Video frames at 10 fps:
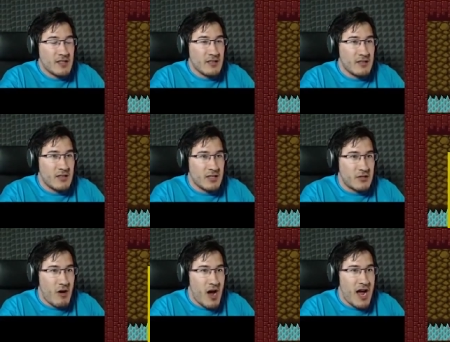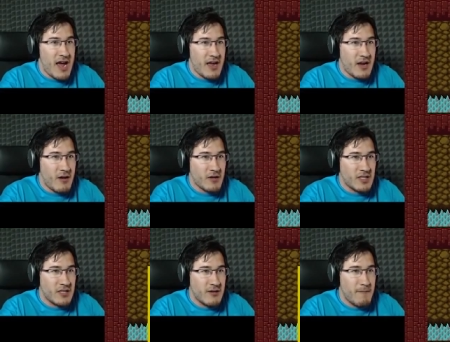Just destroy an
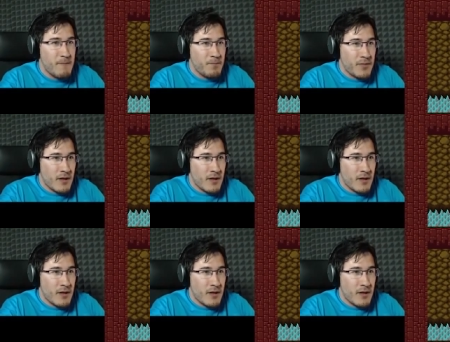ecosystem.